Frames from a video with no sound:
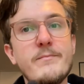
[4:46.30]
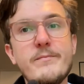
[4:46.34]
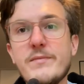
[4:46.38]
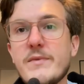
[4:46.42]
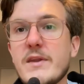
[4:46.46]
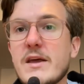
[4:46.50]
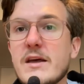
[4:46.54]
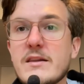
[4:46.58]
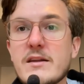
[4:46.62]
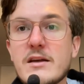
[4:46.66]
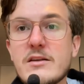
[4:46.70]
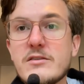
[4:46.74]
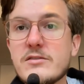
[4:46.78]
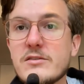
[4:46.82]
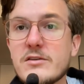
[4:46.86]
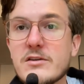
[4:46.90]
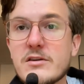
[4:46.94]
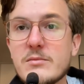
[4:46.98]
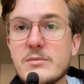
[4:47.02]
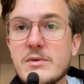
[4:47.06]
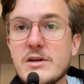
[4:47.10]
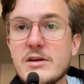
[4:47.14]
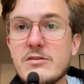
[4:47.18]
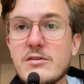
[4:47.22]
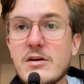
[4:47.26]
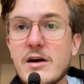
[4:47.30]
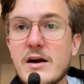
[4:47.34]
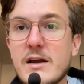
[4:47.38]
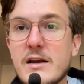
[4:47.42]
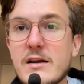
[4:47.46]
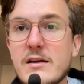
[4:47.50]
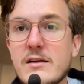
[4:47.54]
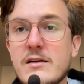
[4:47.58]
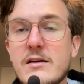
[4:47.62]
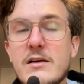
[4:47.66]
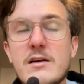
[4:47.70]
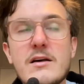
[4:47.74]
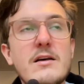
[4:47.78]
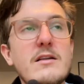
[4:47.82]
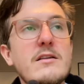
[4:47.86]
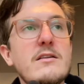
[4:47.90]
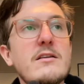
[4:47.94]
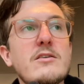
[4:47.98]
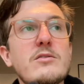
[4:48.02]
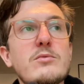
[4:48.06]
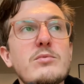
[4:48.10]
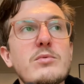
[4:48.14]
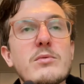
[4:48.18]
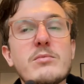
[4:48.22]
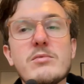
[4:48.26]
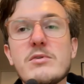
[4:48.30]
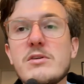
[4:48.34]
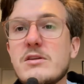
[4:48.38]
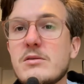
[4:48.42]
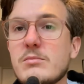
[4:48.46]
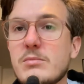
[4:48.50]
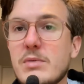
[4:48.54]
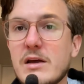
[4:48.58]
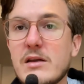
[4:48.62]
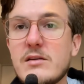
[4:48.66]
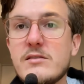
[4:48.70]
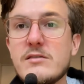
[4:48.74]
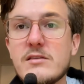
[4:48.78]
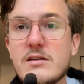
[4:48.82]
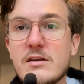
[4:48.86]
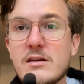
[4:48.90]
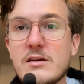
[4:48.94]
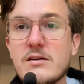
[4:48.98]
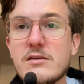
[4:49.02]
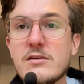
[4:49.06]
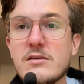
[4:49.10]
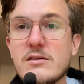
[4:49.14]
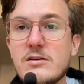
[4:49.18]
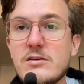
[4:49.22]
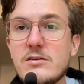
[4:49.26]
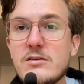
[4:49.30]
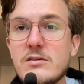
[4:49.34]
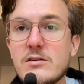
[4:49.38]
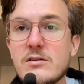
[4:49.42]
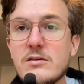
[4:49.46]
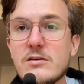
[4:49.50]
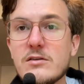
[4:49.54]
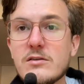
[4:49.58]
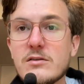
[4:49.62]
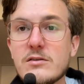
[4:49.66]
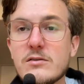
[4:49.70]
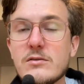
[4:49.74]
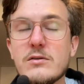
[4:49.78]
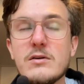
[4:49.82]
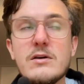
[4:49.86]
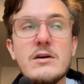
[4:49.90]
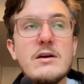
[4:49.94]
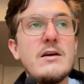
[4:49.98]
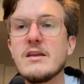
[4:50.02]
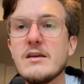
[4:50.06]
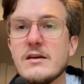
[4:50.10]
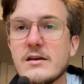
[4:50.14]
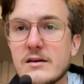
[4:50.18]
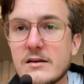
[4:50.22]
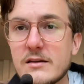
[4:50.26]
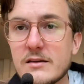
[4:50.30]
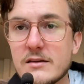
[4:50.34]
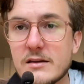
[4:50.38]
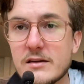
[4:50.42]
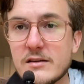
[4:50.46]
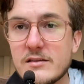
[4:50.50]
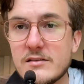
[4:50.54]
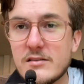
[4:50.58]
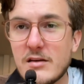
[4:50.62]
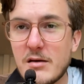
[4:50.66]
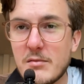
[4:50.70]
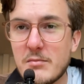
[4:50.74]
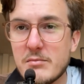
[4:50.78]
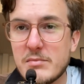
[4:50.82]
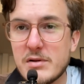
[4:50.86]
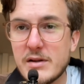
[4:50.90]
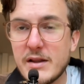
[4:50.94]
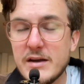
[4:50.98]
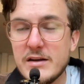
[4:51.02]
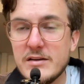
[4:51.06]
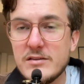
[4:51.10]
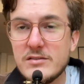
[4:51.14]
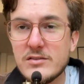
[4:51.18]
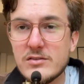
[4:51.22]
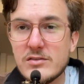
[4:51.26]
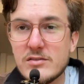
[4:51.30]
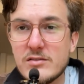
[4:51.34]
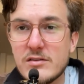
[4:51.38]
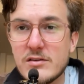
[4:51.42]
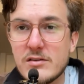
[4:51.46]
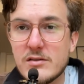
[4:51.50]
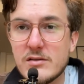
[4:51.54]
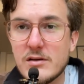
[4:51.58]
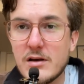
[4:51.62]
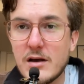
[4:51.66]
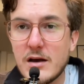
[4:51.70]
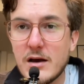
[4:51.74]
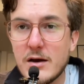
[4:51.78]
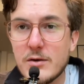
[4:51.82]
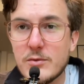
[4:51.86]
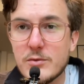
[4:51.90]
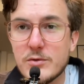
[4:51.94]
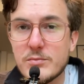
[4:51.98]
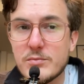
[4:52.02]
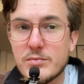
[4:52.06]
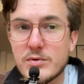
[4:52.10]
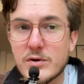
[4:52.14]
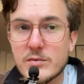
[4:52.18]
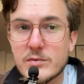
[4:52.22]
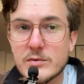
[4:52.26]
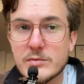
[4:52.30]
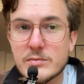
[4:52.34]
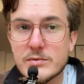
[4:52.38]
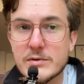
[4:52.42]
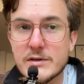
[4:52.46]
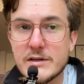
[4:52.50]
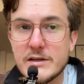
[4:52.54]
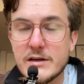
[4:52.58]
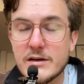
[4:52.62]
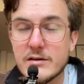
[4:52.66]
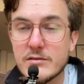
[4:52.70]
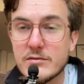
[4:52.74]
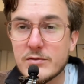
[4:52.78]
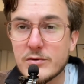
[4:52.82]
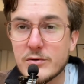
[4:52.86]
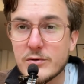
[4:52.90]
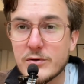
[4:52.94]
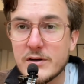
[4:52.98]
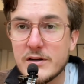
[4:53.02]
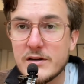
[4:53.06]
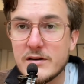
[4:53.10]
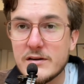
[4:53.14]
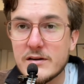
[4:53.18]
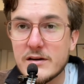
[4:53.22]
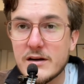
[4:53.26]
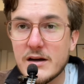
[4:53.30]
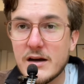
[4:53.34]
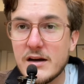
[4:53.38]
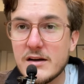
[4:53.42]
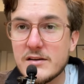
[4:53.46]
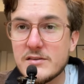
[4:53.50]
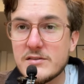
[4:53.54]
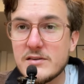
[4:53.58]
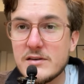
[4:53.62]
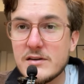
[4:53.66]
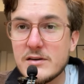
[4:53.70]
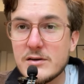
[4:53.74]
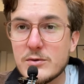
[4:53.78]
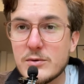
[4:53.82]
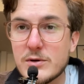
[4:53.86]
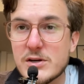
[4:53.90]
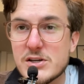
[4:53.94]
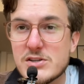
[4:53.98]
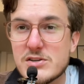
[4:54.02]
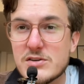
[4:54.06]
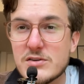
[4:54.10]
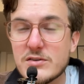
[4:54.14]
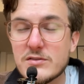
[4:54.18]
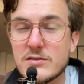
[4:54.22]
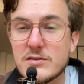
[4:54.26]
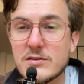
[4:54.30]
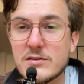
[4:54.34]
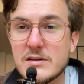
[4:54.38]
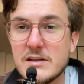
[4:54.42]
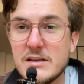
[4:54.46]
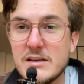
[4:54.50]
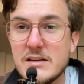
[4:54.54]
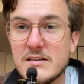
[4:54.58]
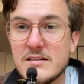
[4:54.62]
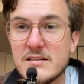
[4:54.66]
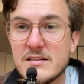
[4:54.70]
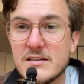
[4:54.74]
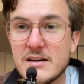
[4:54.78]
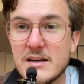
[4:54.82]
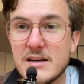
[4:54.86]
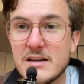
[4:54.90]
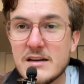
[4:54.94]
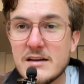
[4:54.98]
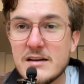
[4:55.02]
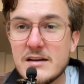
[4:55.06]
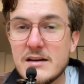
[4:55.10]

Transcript: And that's going to be great. That's probably the best thing that you can do. There's some places I would probably avoid asking questions on the internet